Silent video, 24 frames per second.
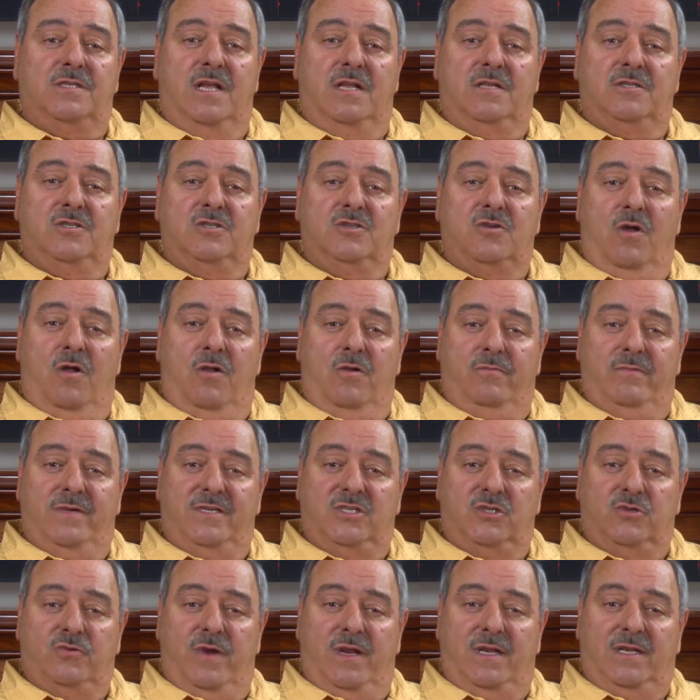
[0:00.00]
on
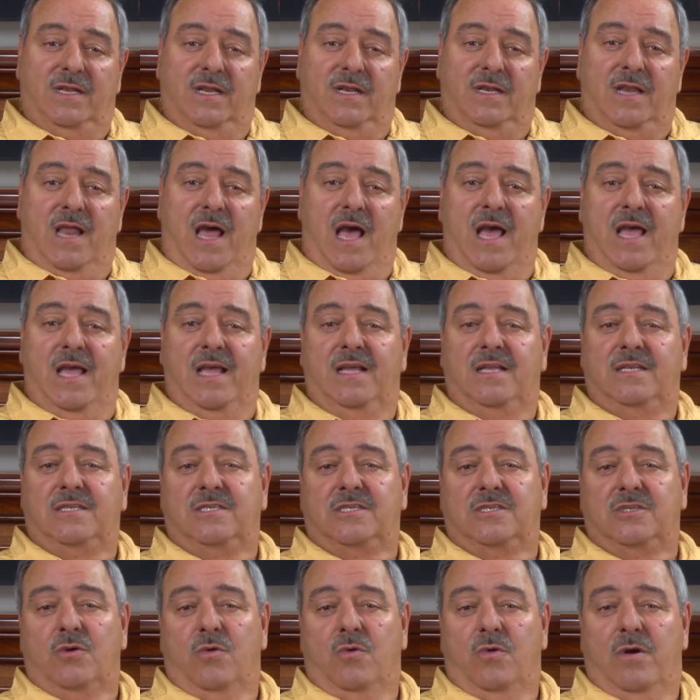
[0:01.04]
salt-restricted
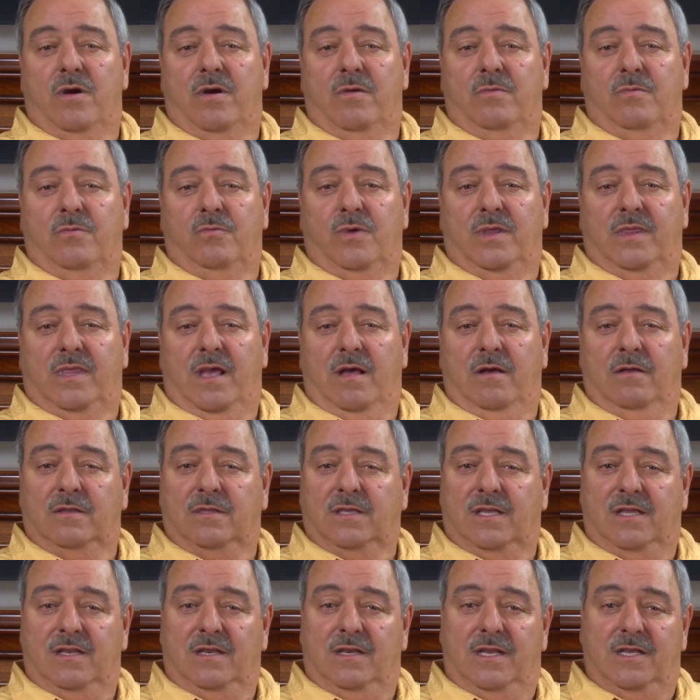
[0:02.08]
diets or with
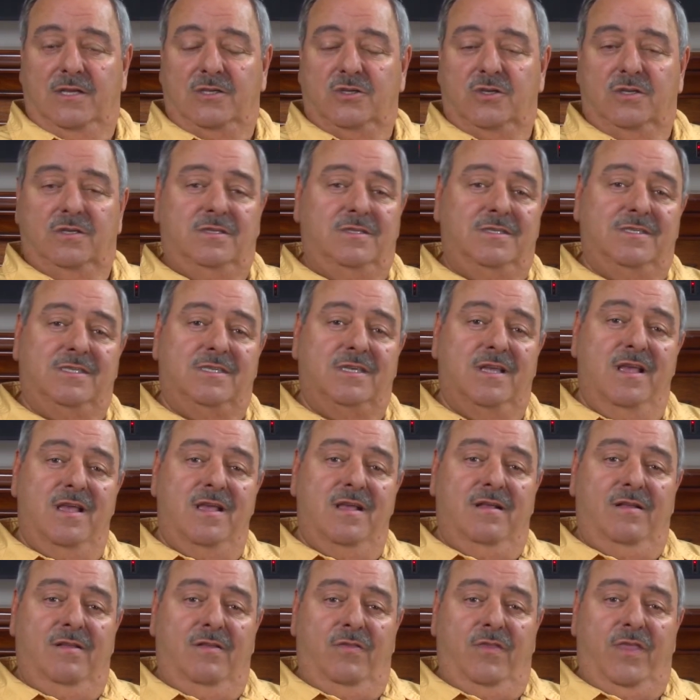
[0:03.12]
health conditions
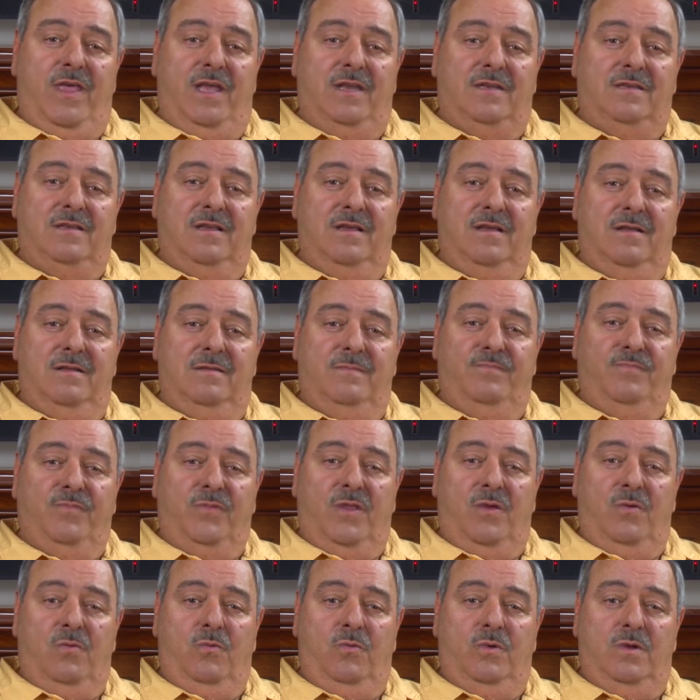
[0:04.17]
that
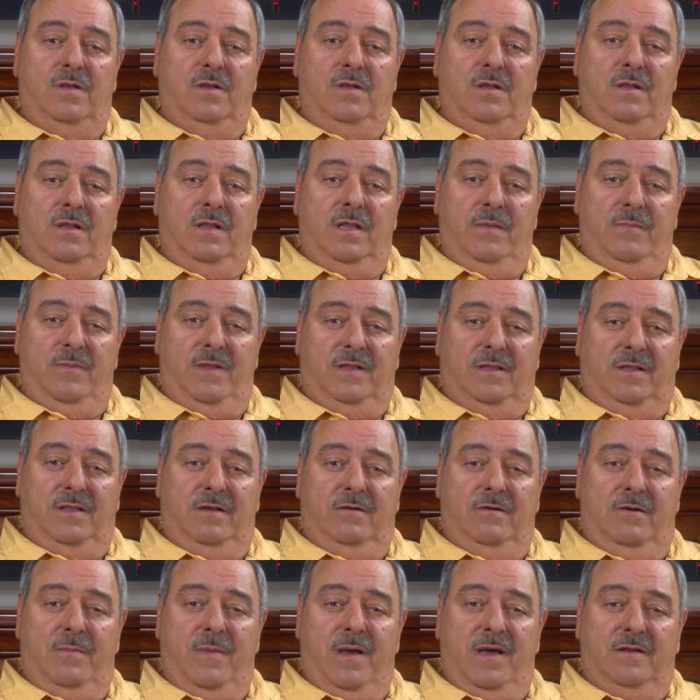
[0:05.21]
would limit
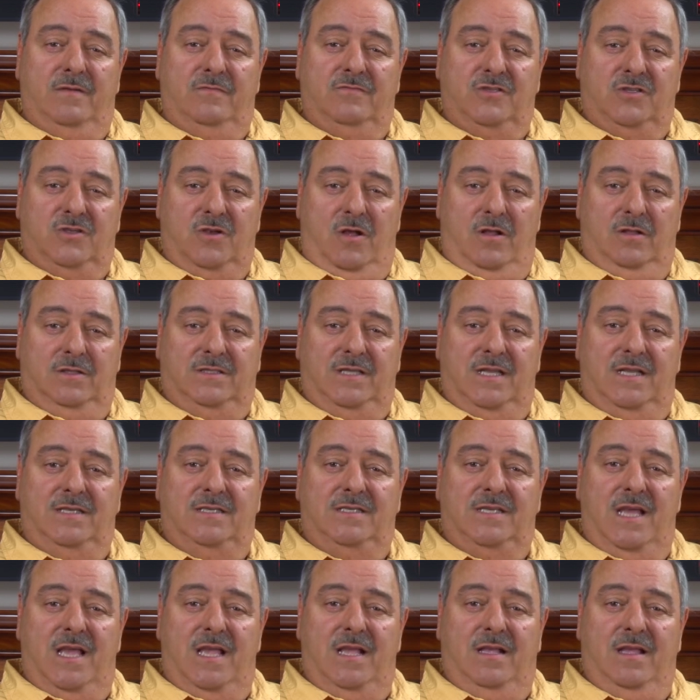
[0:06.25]
their amount of salt
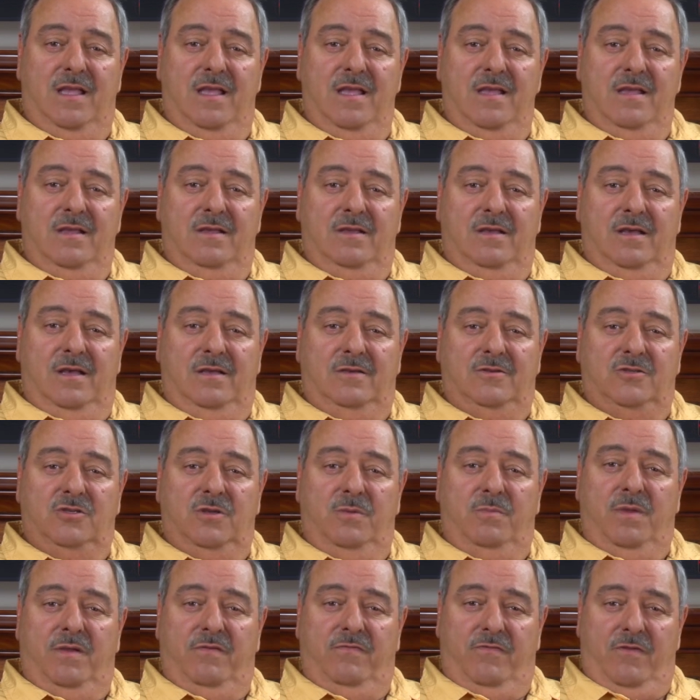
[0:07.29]
intake
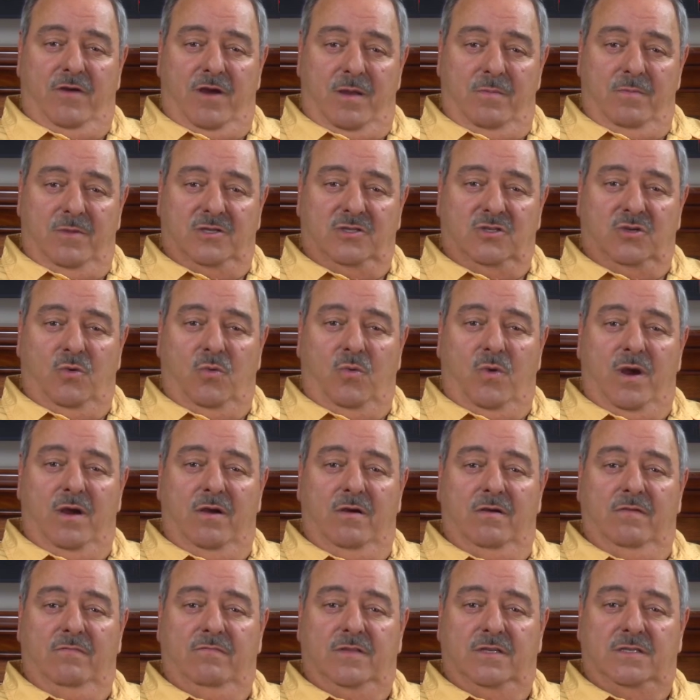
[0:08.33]
should be very much
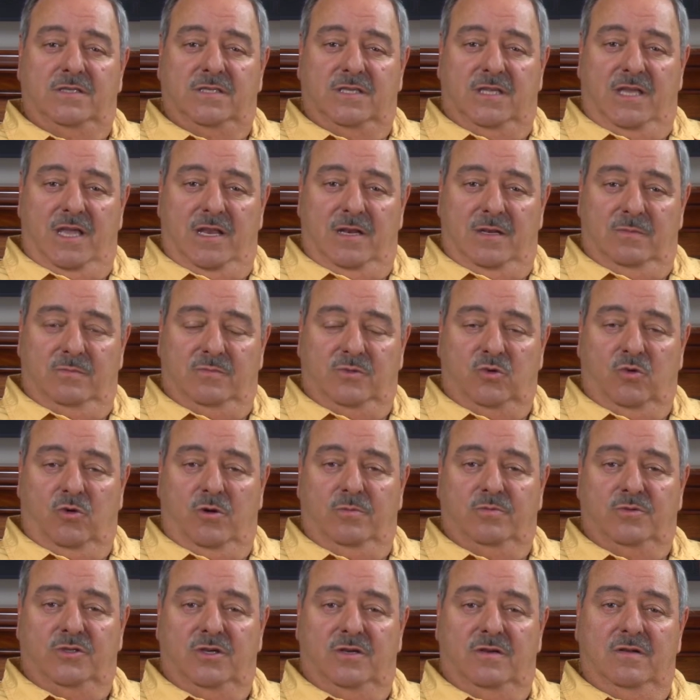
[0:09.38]
aware of the skin
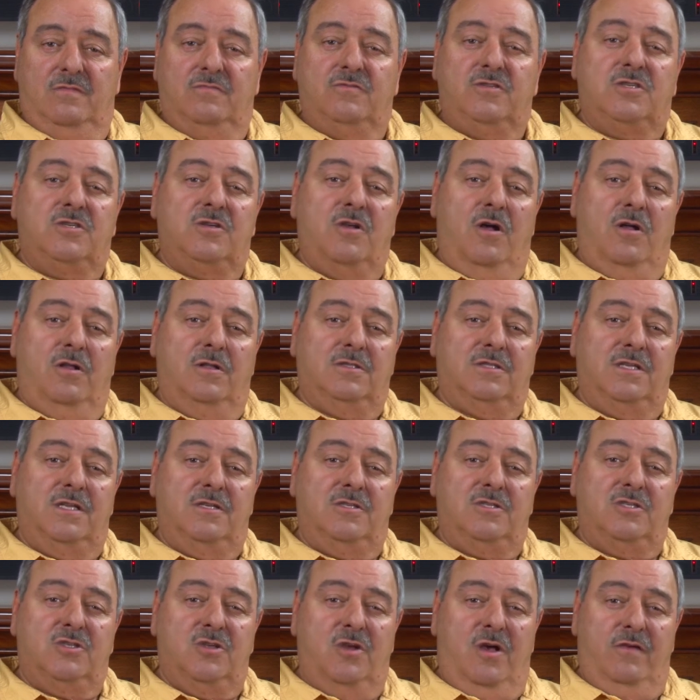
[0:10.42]
absorption of salt
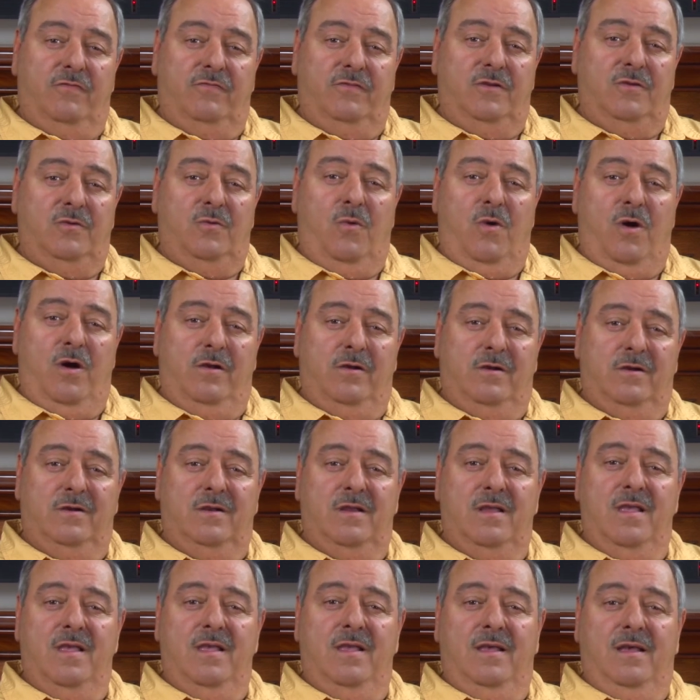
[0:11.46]
in softened water,
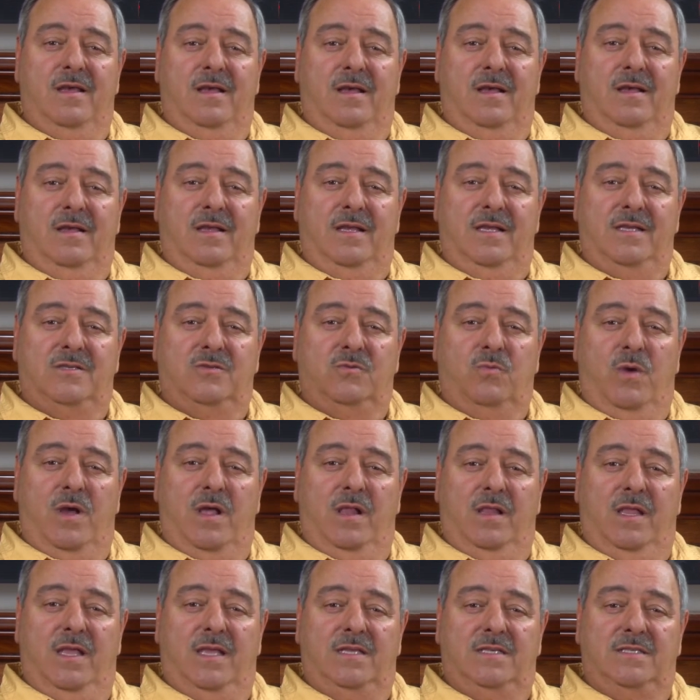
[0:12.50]
as
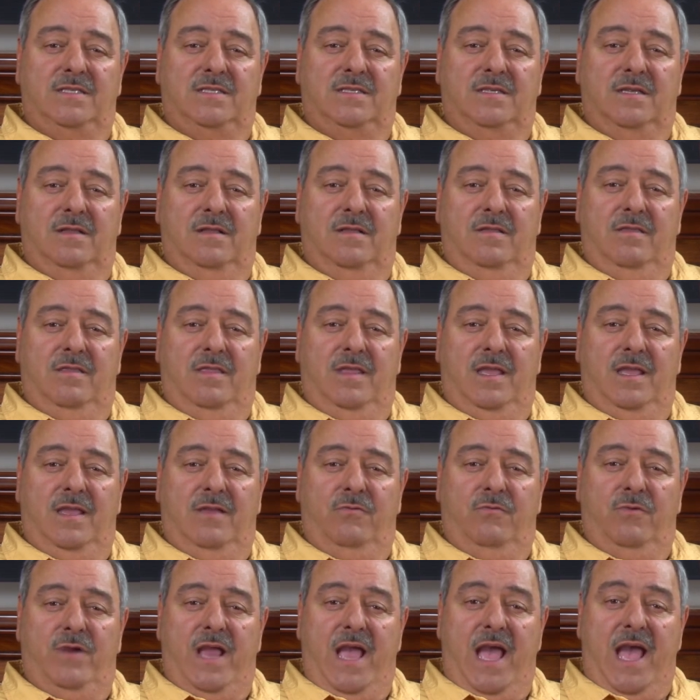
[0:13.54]
well as the
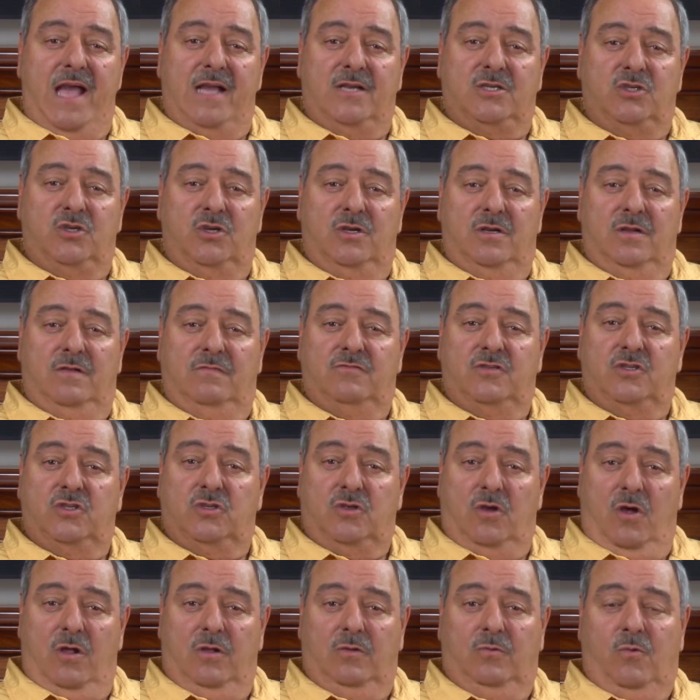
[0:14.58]
reaction of
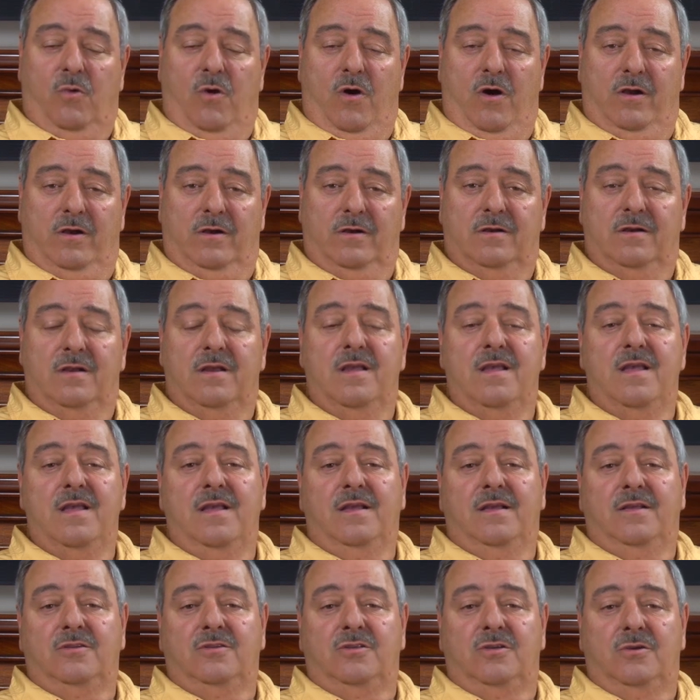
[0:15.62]
salt water
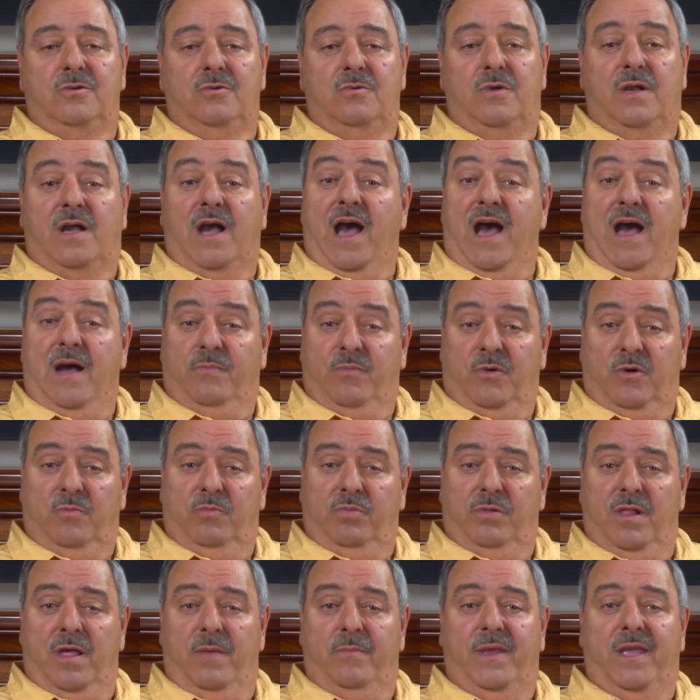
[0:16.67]
to copper
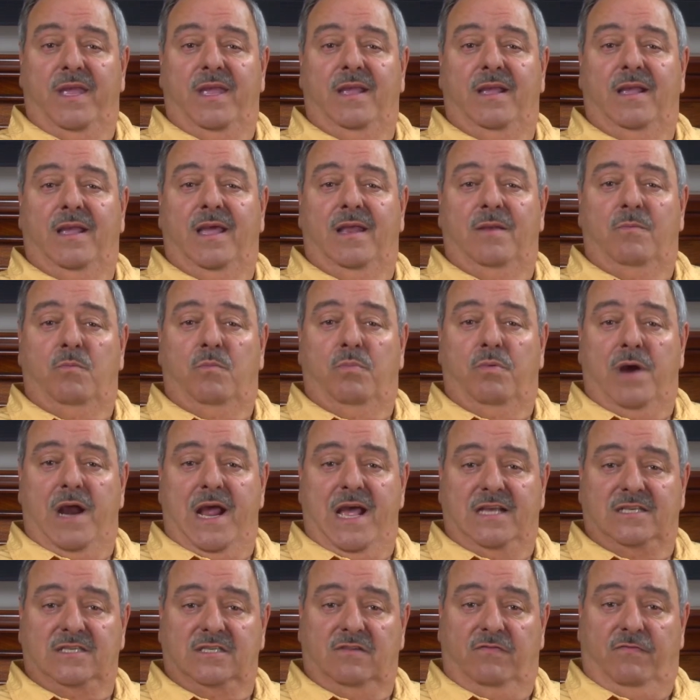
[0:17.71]
plumbing and
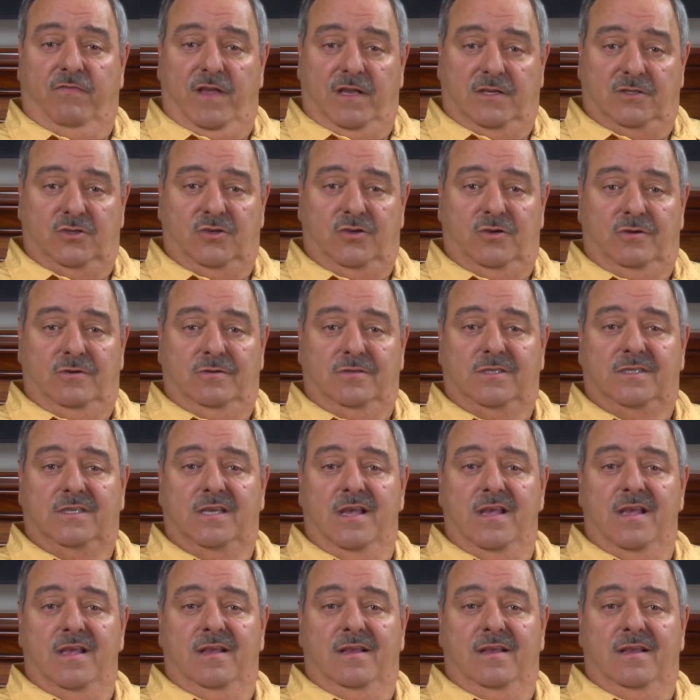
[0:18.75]
brass fixtures.